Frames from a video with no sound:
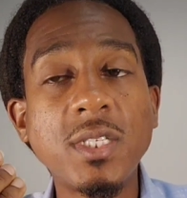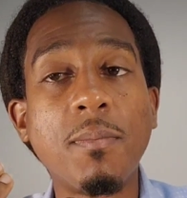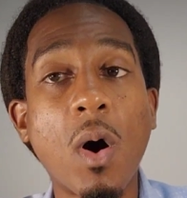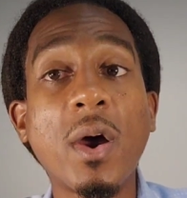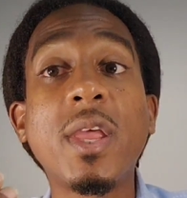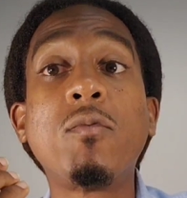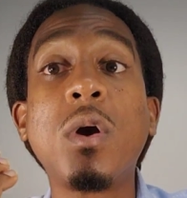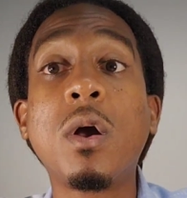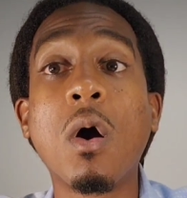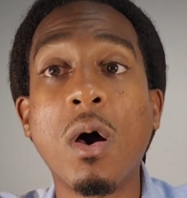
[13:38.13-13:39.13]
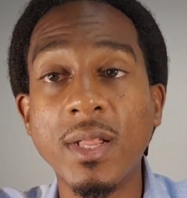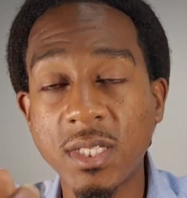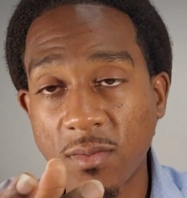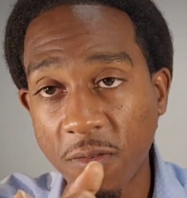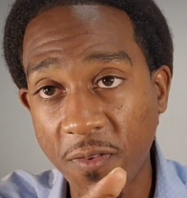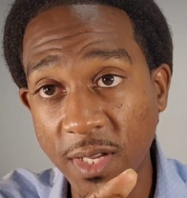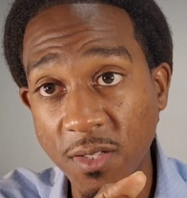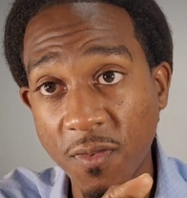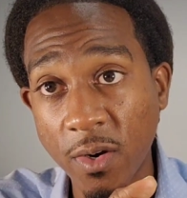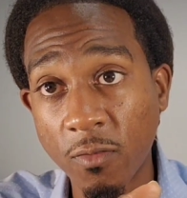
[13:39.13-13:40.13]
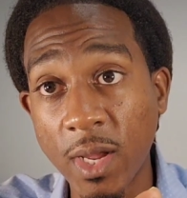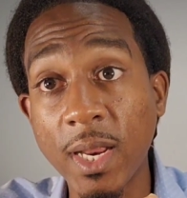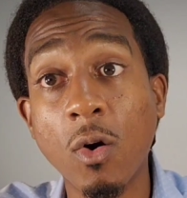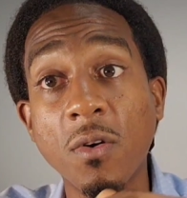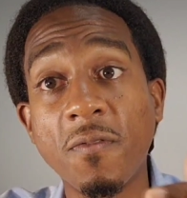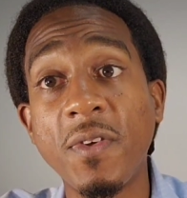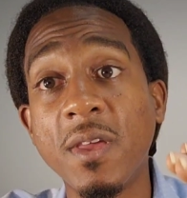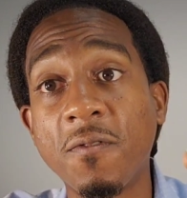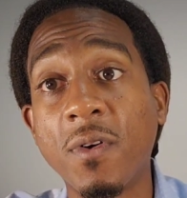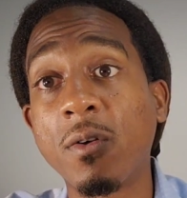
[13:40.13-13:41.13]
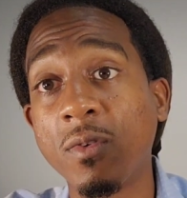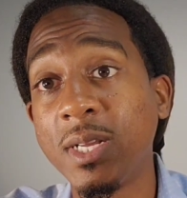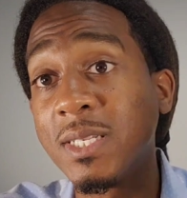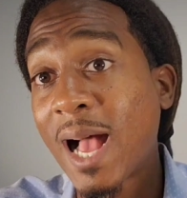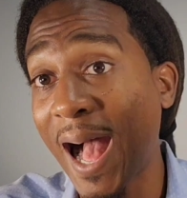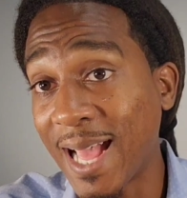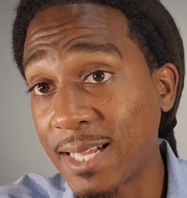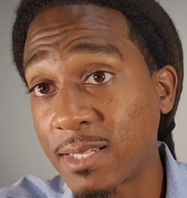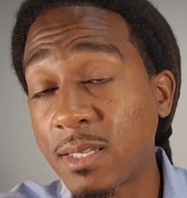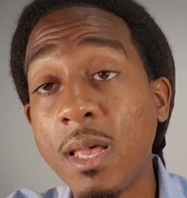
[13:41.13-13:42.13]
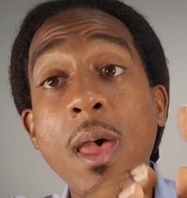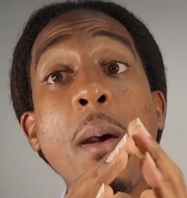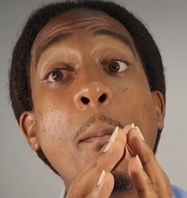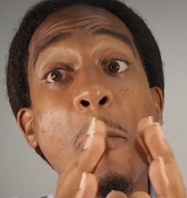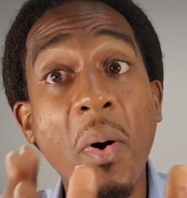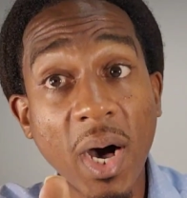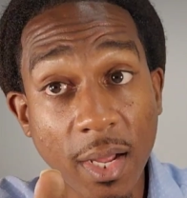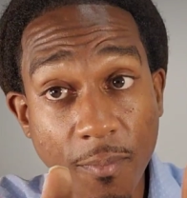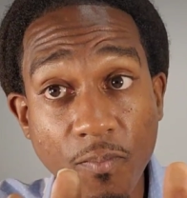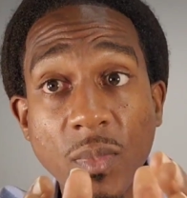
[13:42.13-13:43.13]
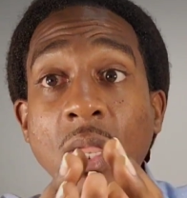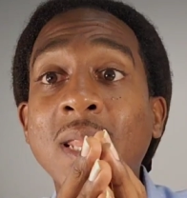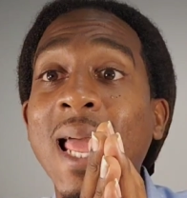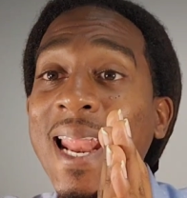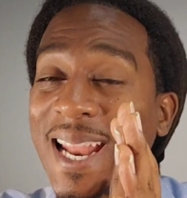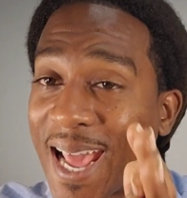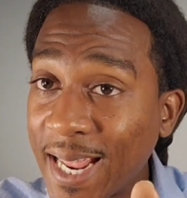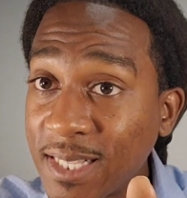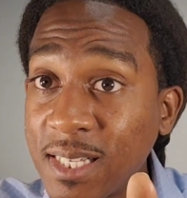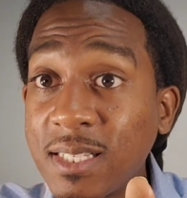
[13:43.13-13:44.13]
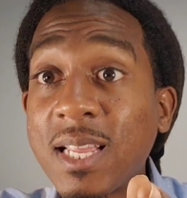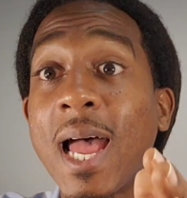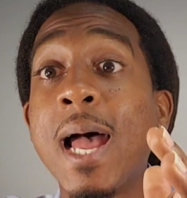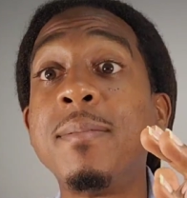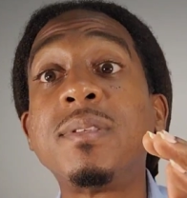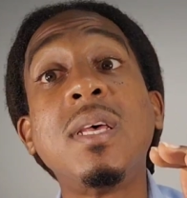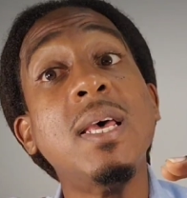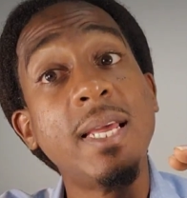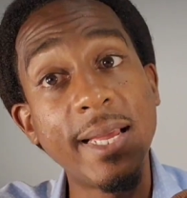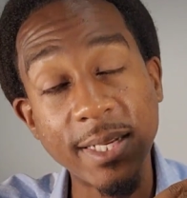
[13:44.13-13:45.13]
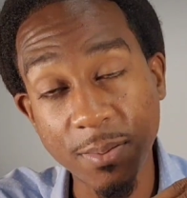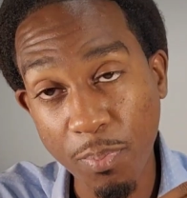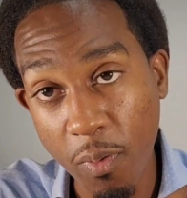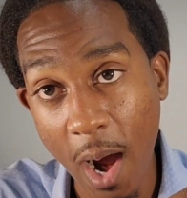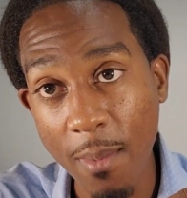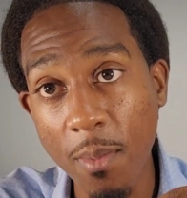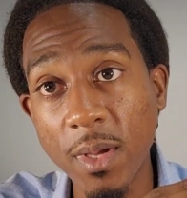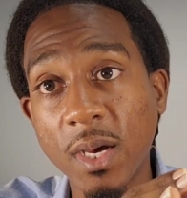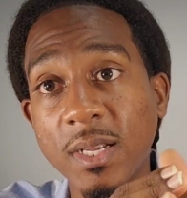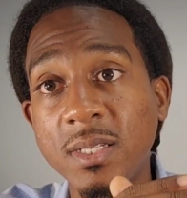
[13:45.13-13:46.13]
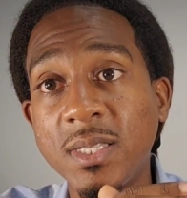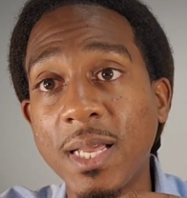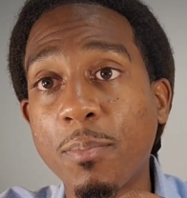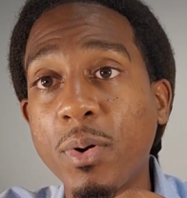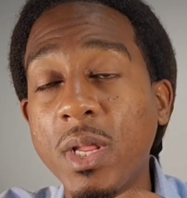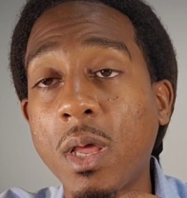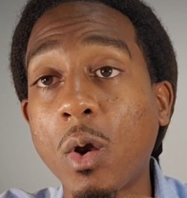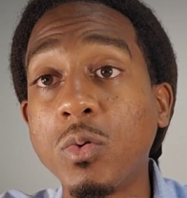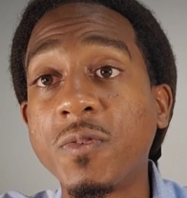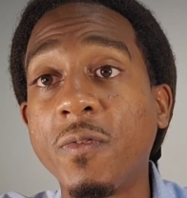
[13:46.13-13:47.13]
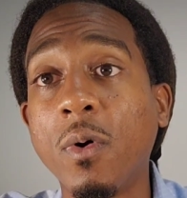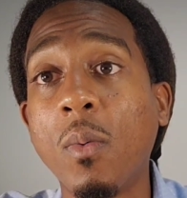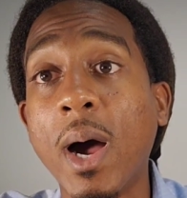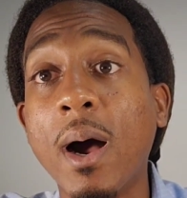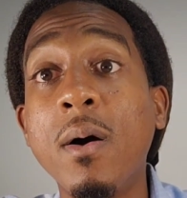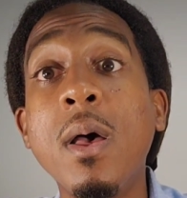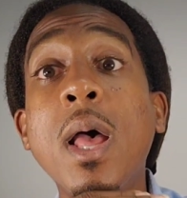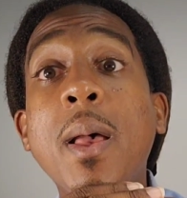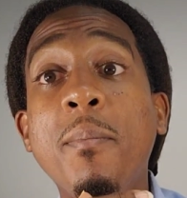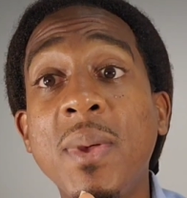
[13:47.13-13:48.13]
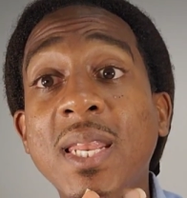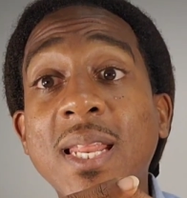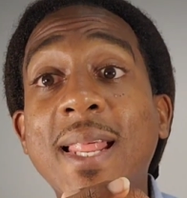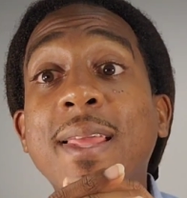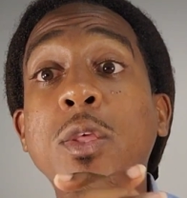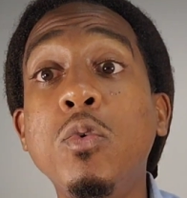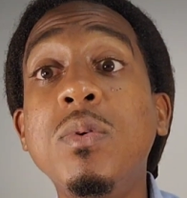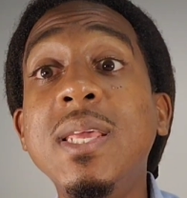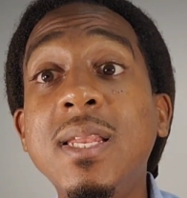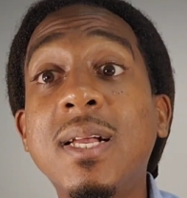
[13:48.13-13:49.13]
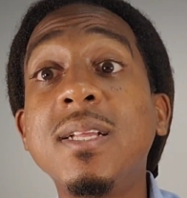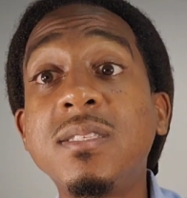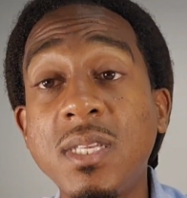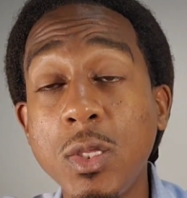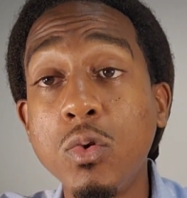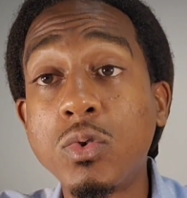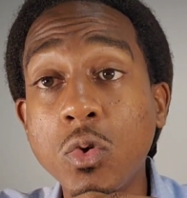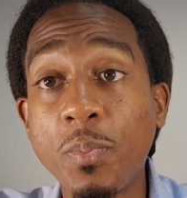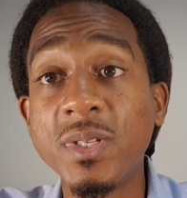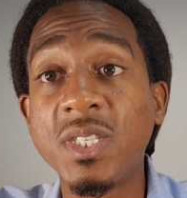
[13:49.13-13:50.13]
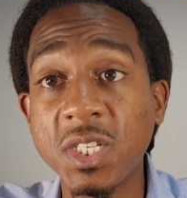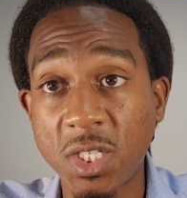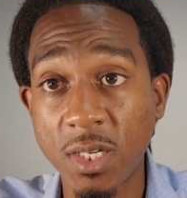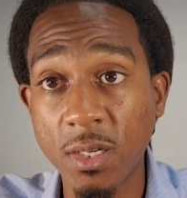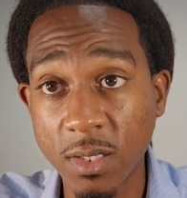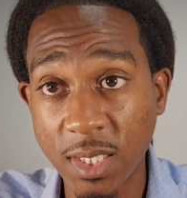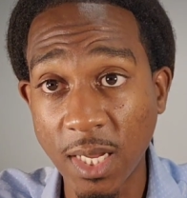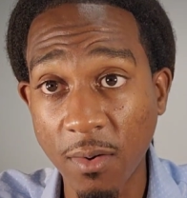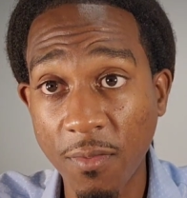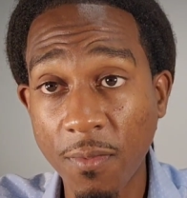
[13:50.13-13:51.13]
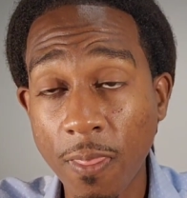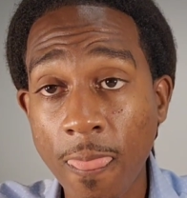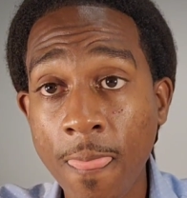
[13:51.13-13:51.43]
market regardless of the Fed's fund rate or the Fed fund rate hikes. But at 9 out of 10 times, it's probably going to stick pretty close for a while, meaning that you need to continue to position yourself